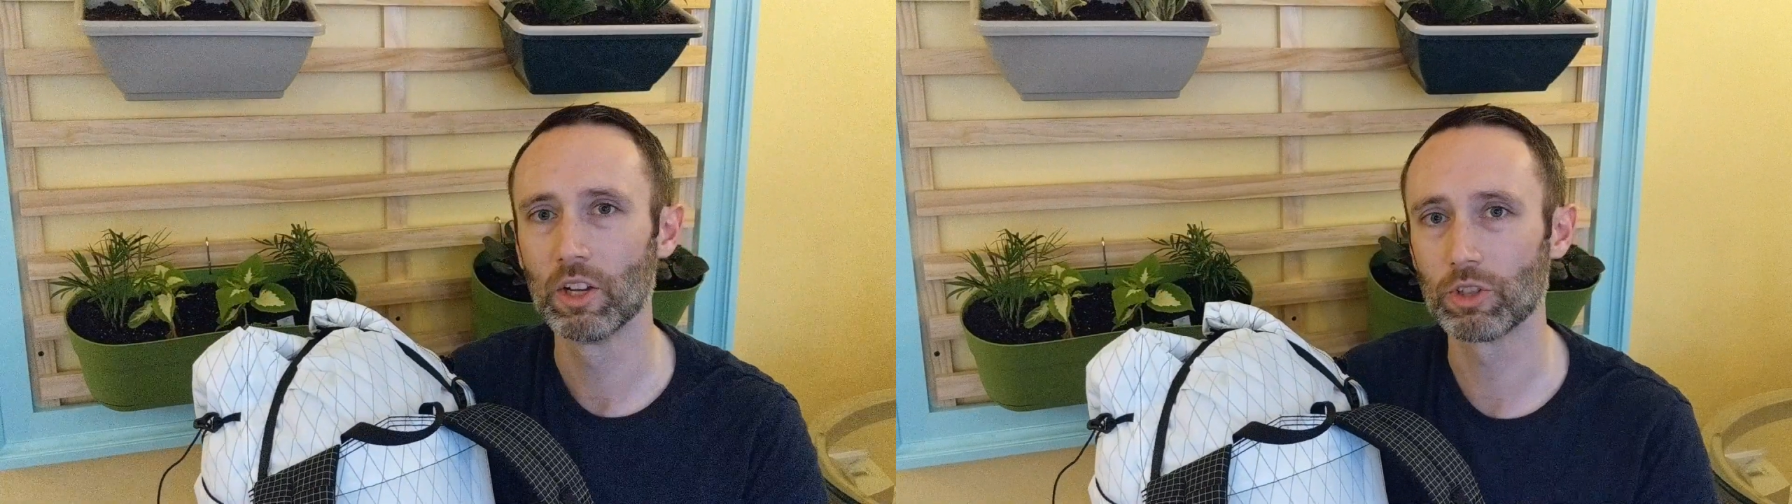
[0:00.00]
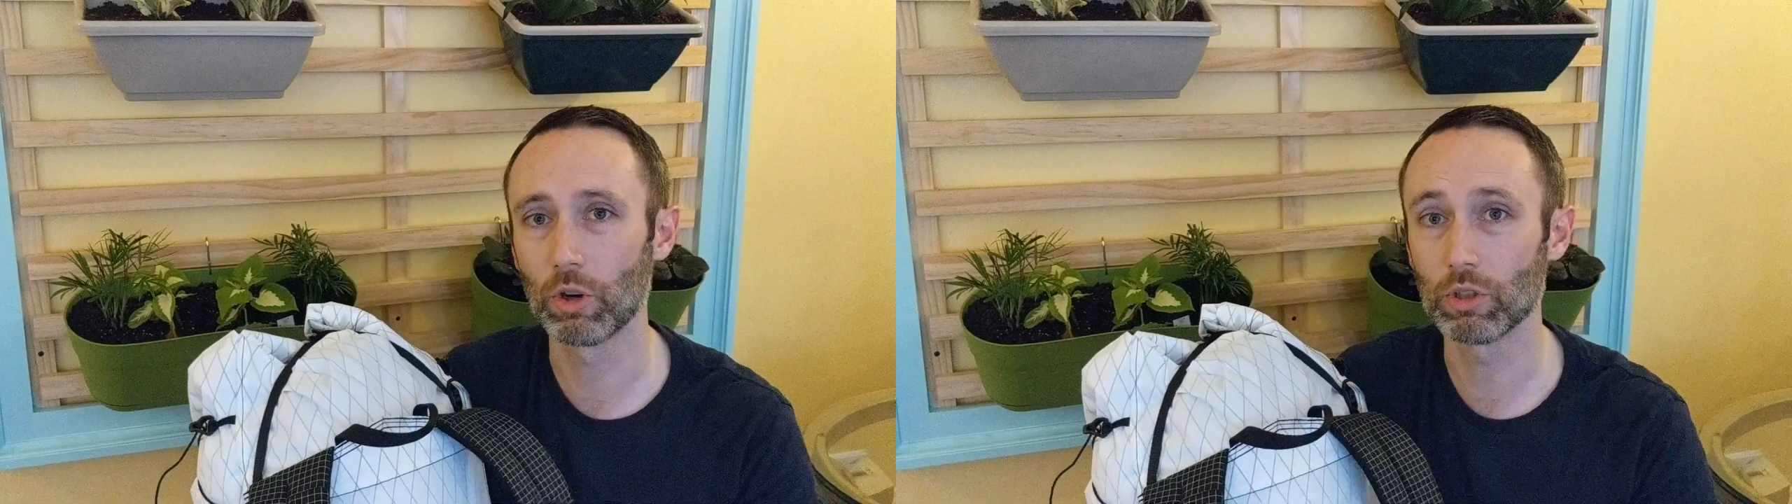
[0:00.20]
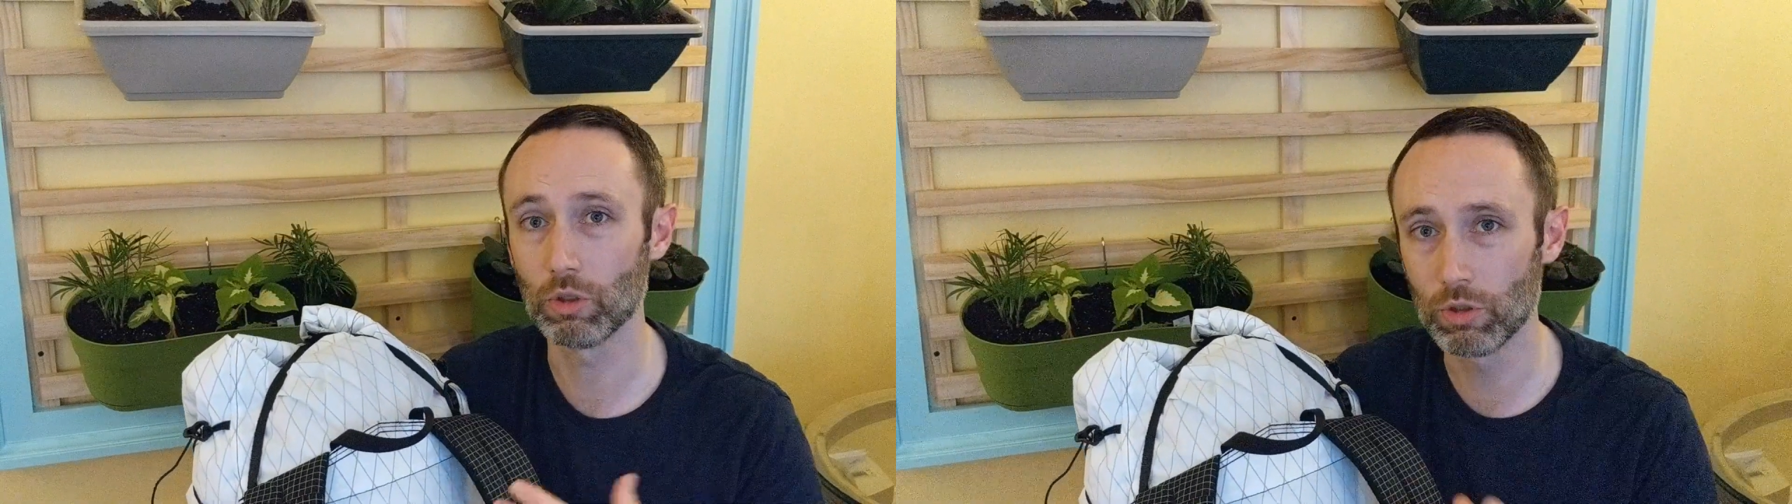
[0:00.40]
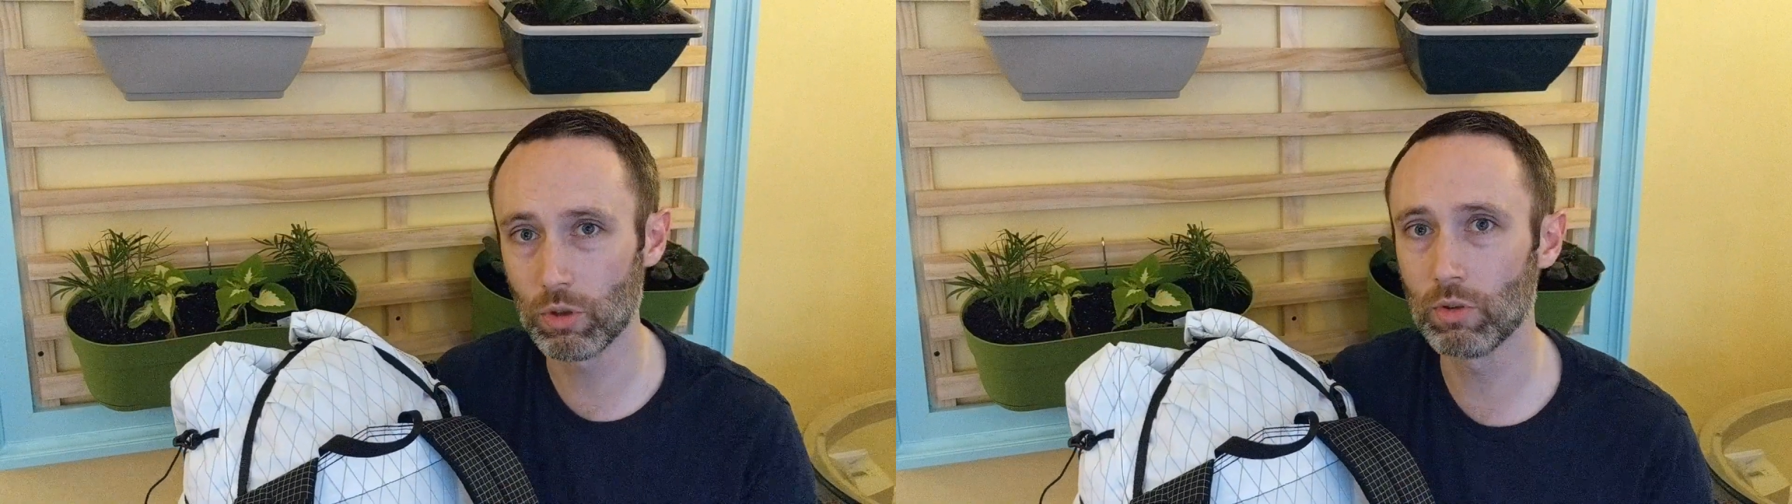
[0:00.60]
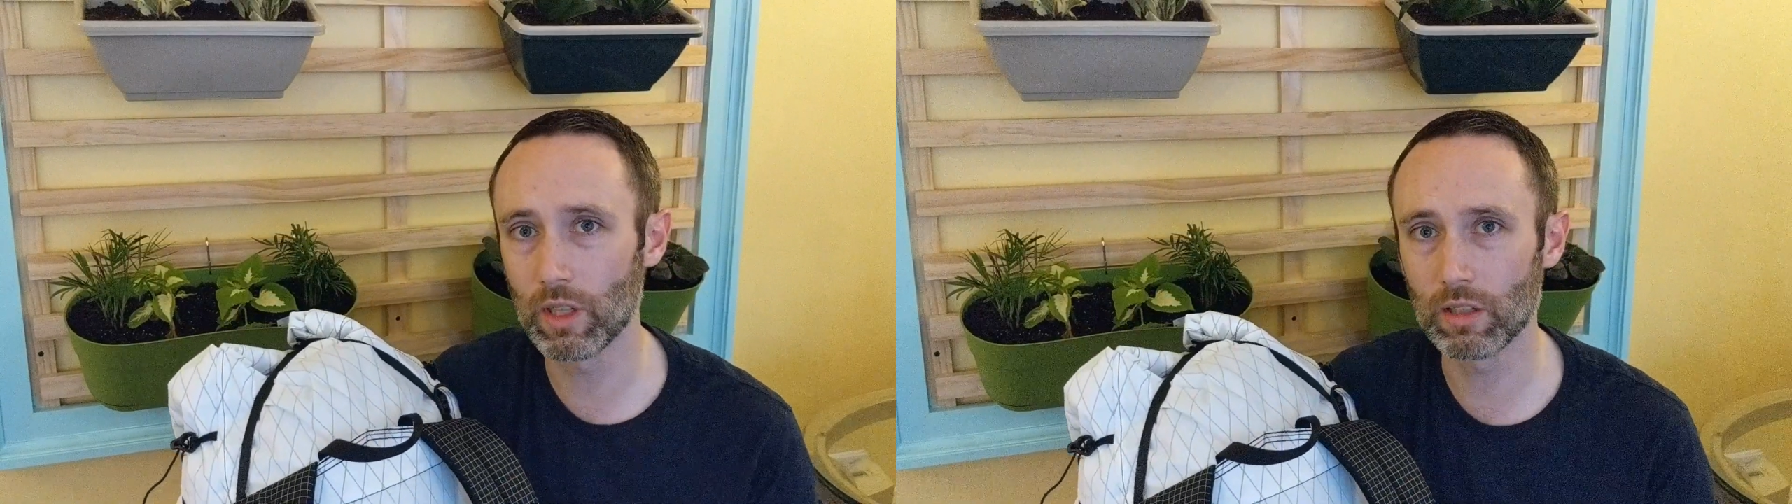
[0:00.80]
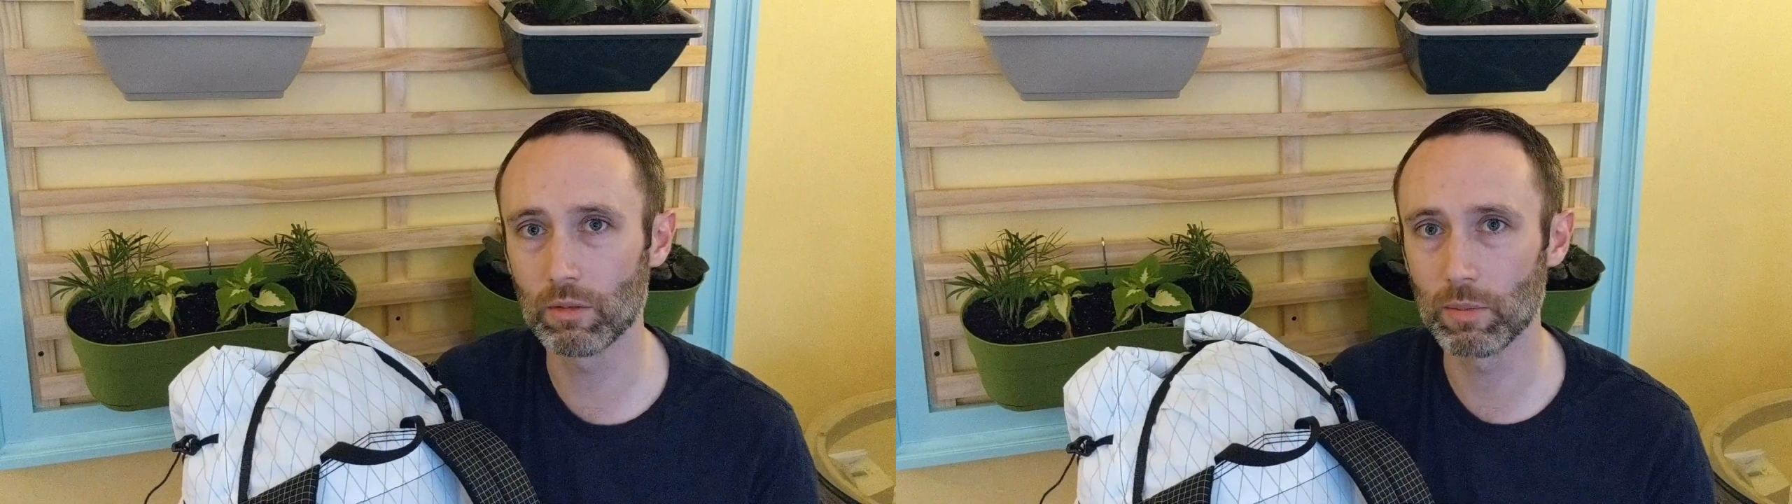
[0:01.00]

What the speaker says: So you do need to